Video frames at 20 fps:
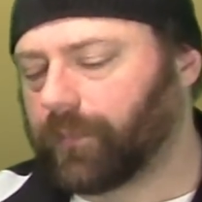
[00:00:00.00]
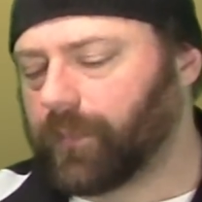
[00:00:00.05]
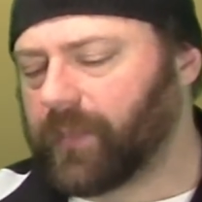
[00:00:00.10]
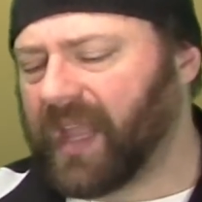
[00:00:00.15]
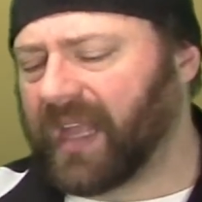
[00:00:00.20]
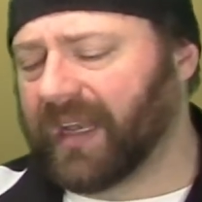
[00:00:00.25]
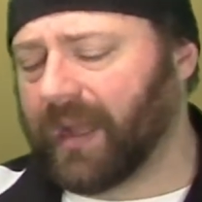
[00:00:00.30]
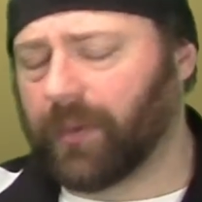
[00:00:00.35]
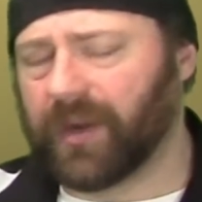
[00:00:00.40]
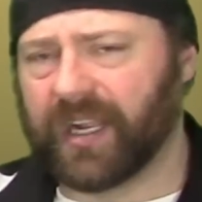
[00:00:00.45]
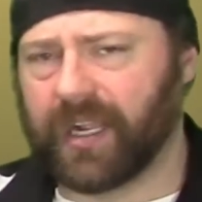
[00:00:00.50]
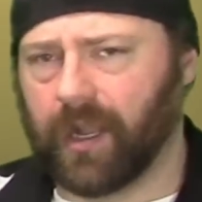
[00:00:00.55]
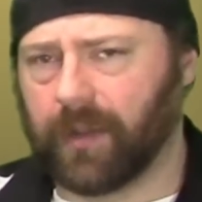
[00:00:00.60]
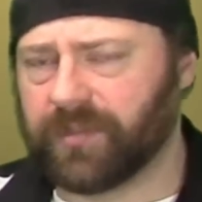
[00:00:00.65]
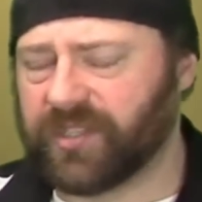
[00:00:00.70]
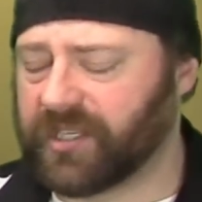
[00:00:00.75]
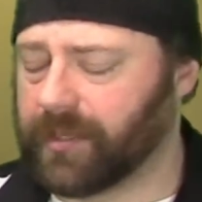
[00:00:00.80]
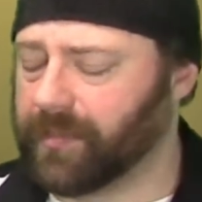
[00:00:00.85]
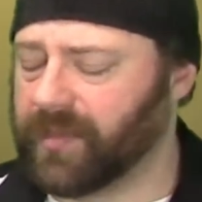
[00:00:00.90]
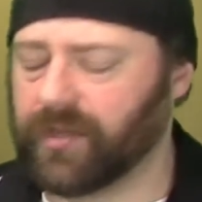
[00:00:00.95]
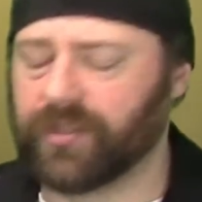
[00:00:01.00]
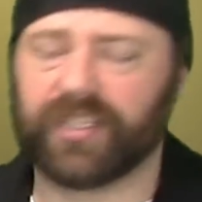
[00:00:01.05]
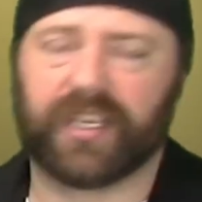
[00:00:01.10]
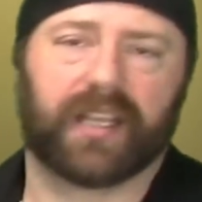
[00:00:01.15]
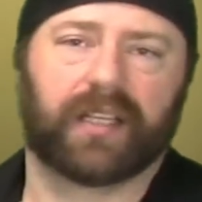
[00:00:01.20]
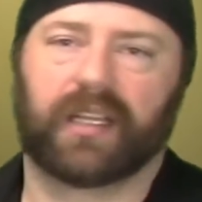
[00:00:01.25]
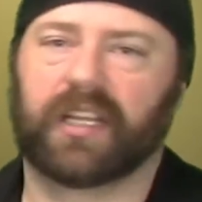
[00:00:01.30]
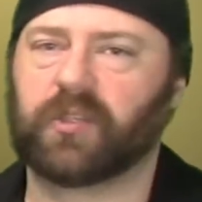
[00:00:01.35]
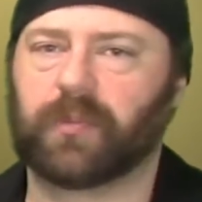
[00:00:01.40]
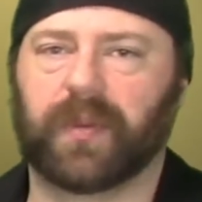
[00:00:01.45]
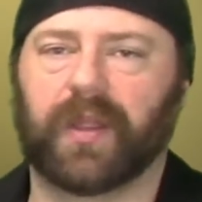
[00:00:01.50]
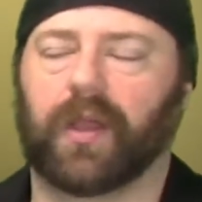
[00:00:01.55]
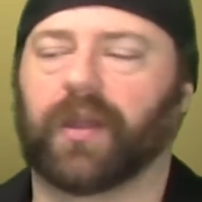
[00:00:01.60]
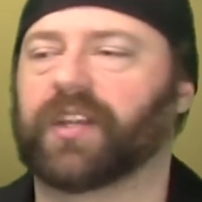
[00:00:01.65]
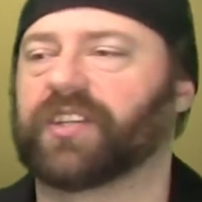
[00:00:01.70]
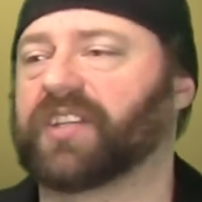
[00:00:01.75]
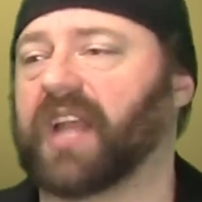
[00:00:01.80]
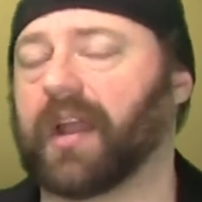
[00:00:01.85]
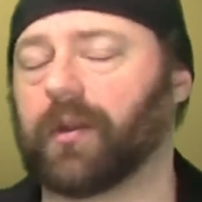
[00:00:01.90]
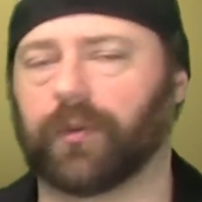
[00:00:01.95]
Now, when it comes to music, let's be
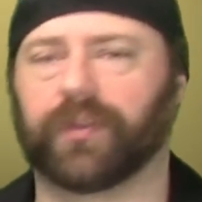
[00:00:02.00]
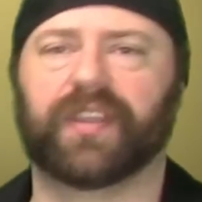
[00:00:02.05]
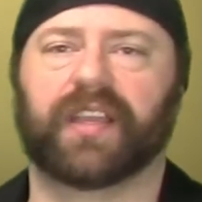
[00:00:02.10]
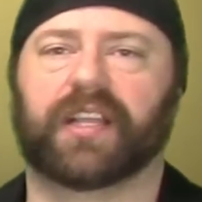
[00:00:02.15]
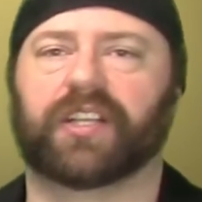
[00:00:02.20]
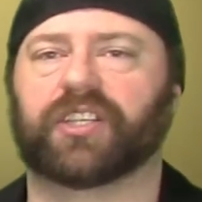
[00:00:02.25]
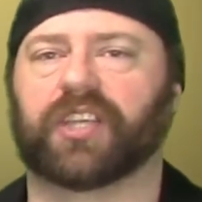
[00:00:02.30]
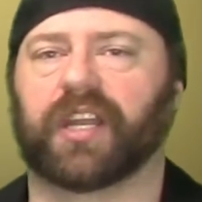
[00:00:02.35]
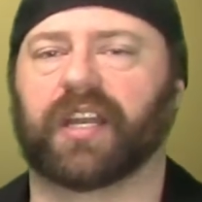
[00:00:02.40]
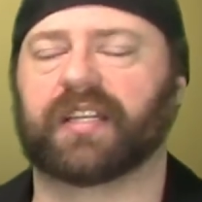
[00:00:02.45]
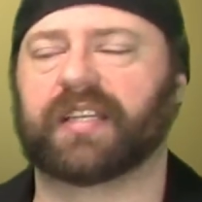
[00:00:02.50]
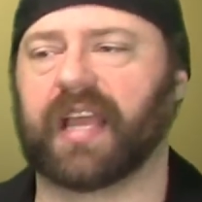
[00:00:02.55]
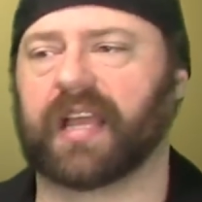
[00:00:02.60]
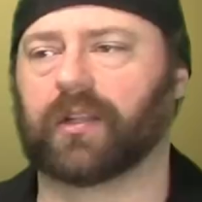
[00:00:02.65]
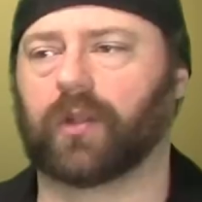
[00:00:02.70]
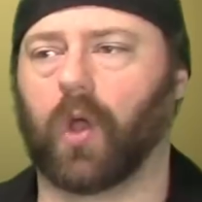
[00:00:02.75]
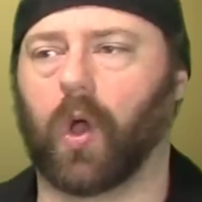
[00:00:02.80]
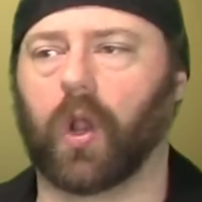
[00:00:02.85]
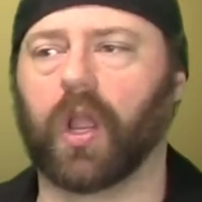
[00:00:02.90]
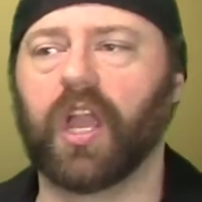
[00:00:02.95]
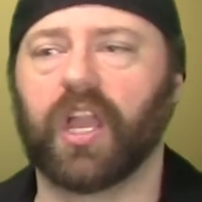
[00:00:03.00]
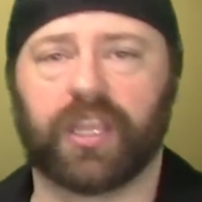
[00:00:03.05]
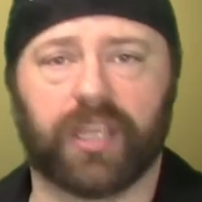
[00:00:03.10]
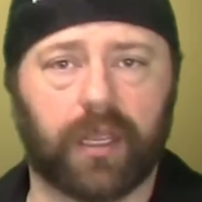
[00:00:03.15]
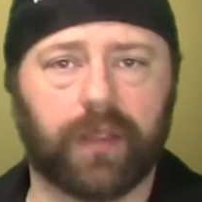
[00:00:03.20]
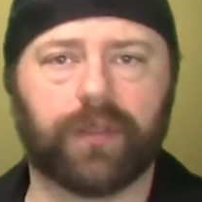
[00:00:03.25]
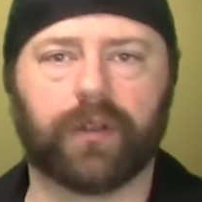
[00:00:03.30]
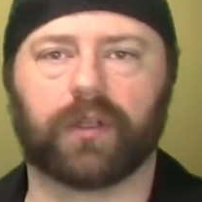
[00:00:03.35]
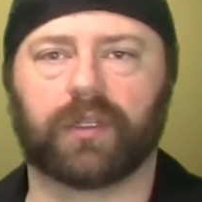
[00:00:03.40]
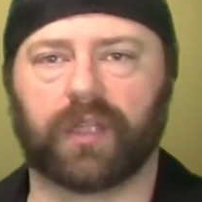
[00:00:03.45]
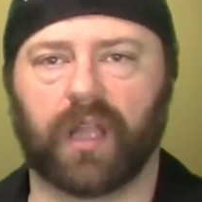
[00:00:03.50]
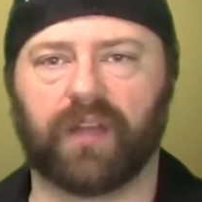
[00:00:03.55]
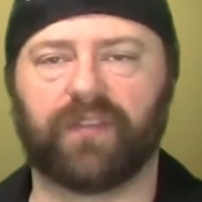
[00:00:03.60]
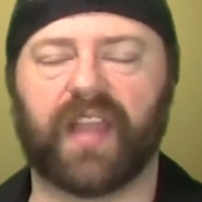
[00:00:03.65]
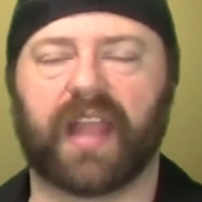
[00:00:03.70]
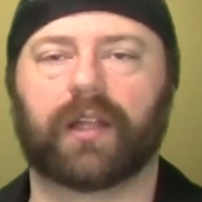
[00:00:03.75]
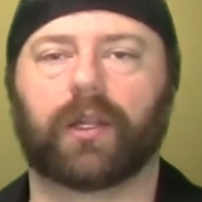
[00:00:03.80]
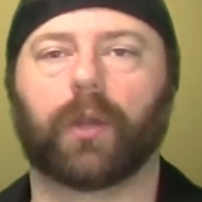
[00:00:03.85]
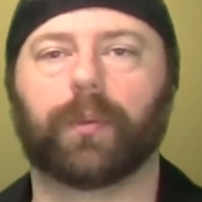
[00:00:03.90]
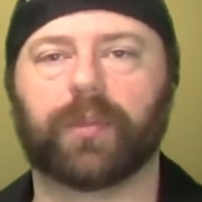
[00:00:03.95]
honest, I don't think it's going to take long. You either love
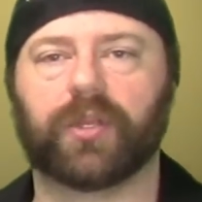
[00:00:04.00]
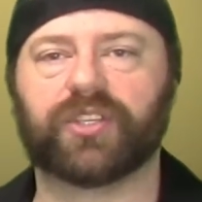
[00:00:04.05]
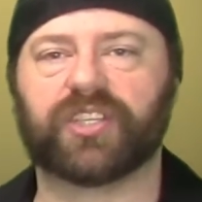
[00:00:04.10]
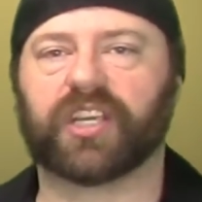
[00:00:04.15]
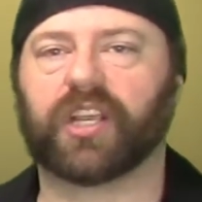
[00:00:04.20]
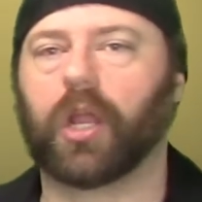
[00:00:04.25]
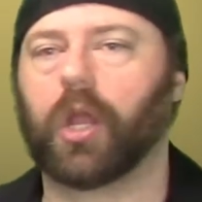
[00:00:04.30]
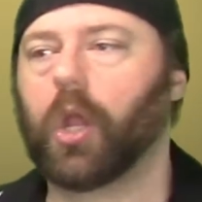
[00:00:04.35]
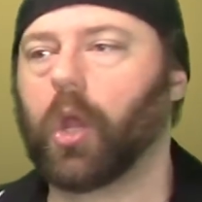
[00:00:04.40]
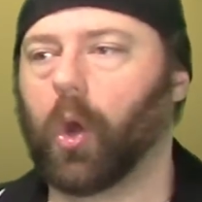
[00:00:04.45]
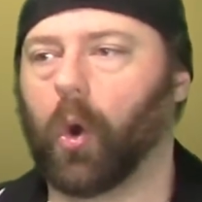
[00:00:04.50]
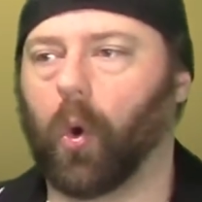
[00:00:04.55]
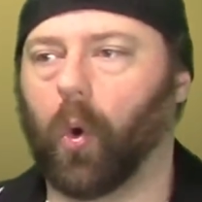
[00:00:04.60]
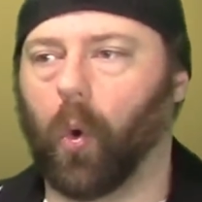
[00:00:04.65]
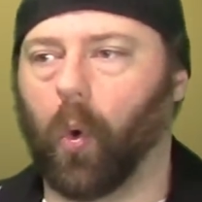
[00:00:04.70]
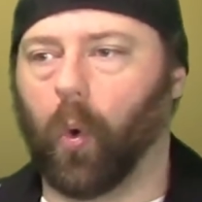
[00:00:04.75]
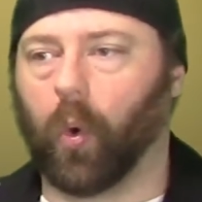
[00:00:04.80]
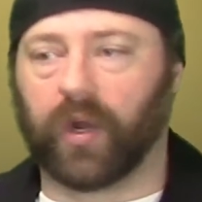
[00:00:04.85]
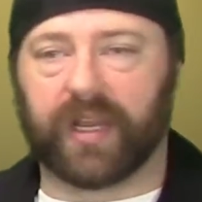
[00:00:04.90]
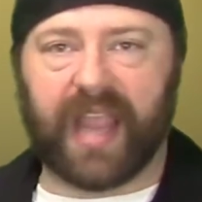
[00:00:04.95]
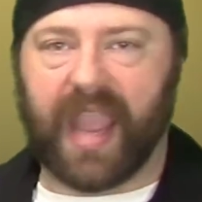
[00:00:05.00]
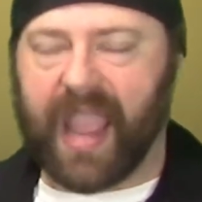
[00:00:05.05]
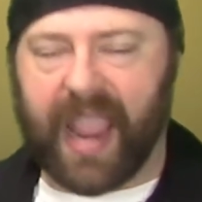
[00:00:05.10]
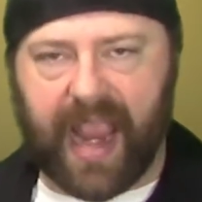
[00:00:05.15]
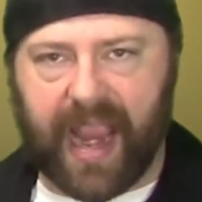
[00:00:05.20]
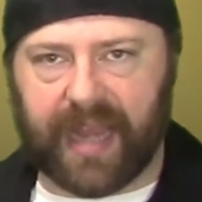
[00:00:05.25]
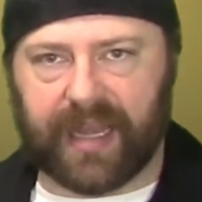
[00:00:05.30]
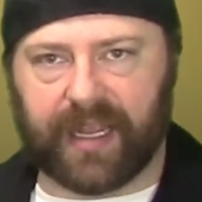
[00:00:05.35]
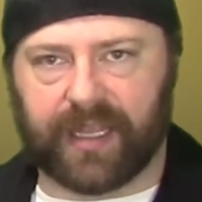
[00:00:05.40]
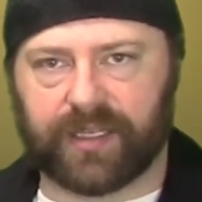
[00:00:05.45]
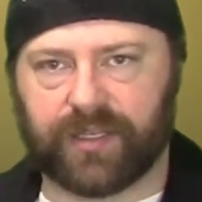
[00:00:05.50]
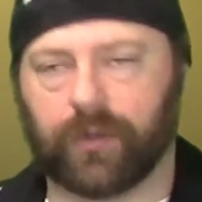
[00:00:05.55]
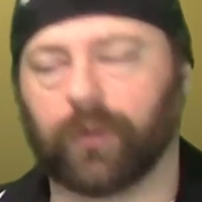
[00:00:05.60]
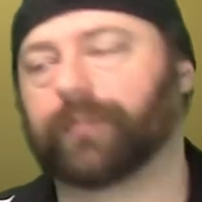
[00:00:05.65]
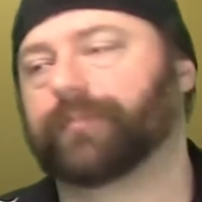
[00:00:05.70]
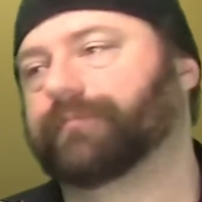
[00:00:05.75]
Halo music or you hate it.